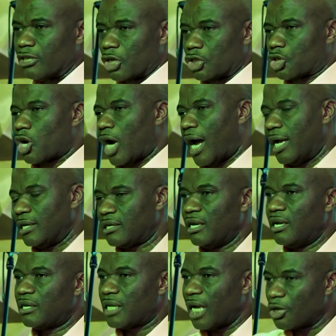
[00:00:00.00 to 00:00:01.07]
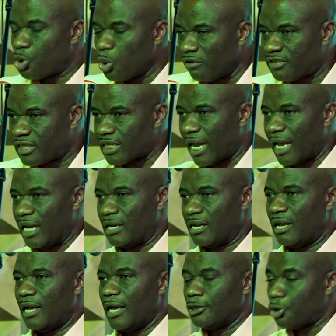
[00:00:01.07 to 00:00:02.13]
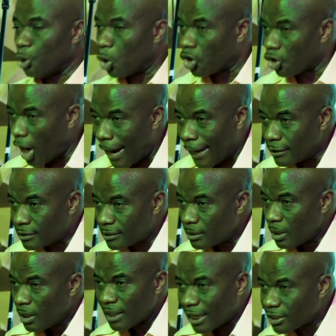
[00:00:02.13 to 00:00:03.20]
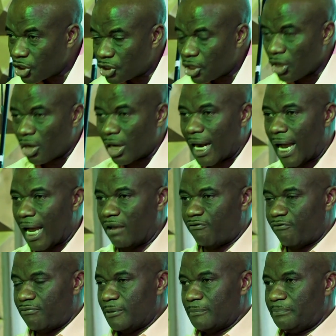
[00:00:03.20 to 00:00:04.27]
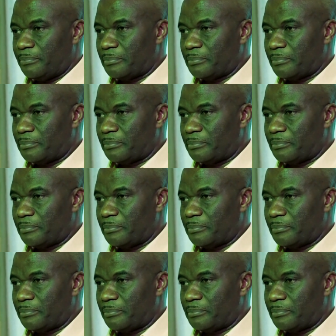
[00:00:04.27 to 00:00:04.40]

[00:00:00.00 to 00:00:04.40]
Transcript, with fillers: Jesus Christ, that you have sent is your Christ, not eternal life.